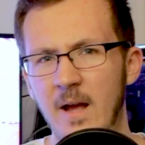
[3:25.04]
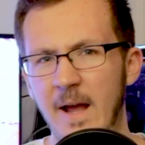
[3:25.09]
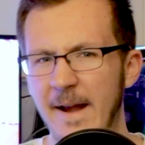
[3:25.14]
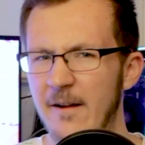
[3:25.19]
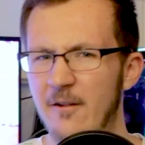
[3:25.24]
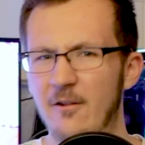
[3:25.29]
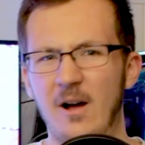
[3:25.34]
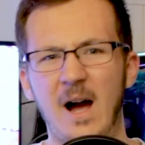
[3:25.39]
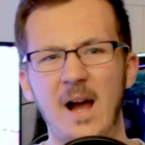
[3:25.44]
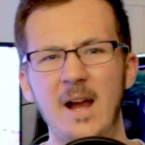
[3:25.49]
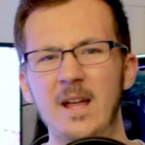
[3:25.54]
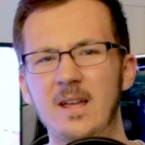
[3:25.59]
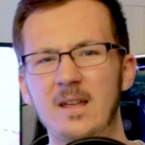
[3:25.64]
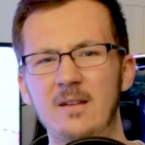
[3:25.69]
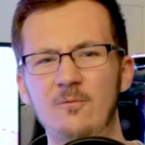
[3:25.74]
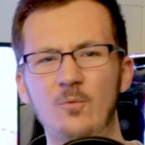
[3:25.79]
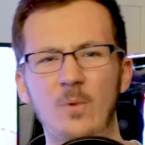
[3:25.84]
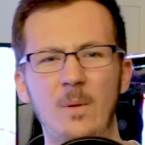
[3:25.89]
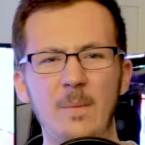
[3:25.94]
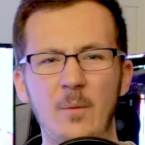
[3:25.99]
Hell, I
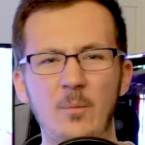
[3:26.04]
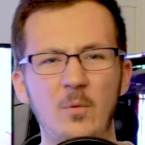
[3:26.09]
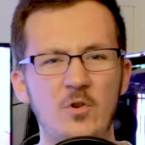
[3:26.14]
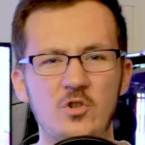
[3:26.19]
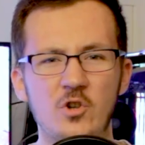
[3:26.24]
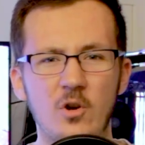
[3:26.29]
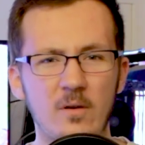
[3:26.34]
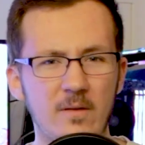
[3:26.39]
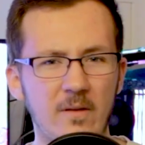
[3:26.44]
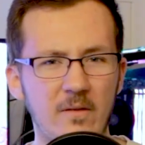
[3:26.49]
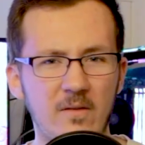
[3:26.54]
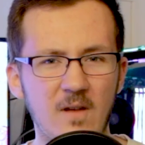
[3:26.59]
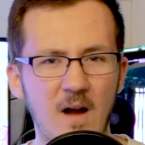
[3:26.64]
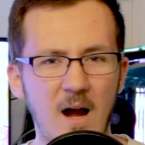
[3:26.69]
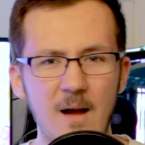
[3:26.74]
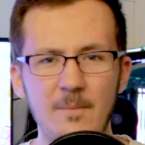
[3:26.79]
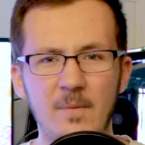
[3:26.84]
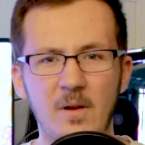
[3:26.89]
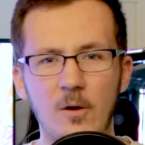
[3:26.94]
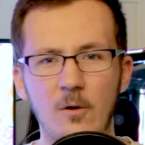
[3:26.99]
remember during this
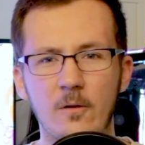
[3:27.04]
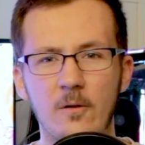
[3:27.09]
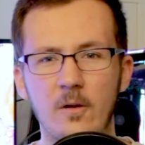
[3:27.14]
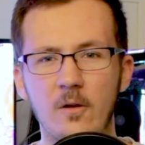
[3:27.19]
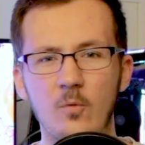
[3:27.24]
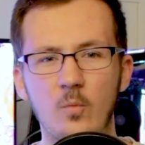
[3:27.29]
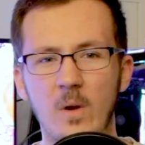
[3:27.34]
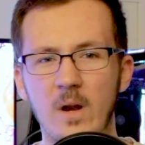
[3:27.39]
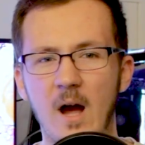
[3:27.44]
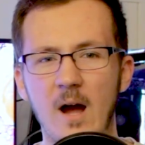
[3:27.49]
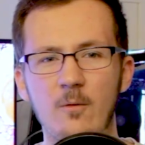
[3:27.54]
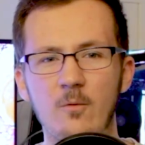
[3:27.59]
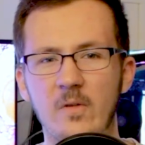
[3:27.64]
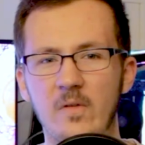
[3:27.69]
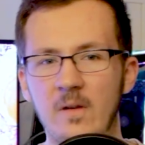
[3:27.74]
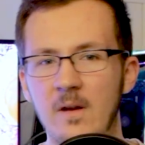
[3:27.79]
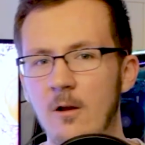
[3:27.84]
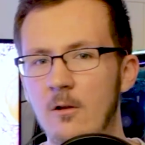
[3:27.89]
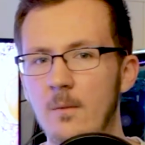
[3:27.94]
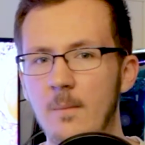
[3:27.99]
time period when I was
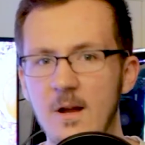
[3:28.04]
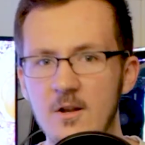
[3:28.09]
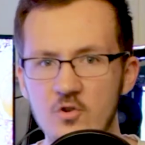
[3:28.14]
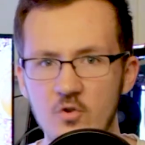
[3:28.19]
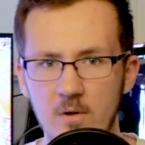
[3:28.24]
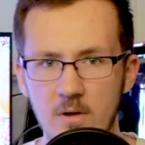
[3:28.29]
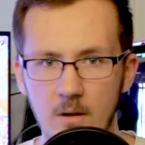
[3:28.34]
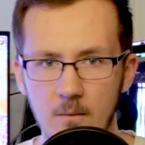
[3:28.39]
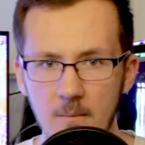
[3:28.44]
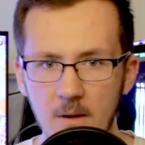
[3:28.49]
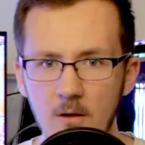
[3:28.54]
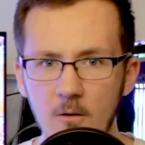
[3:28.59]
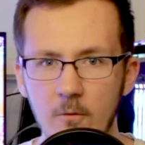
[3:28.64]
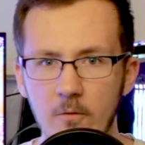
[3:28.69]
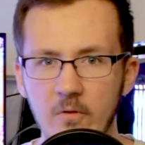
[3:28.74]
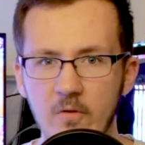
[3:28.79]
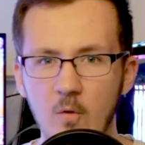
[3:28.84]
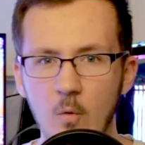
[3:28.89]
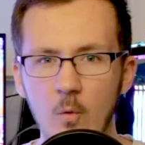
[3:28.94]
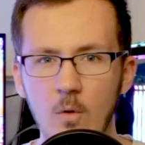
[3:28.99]
in elementary and middle
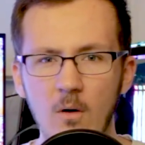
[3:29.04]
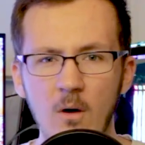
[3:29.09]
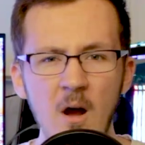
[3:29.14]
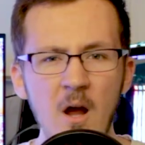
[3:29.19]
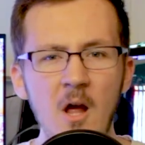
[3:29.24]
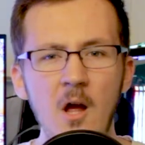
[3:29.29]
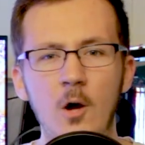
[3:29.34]
school,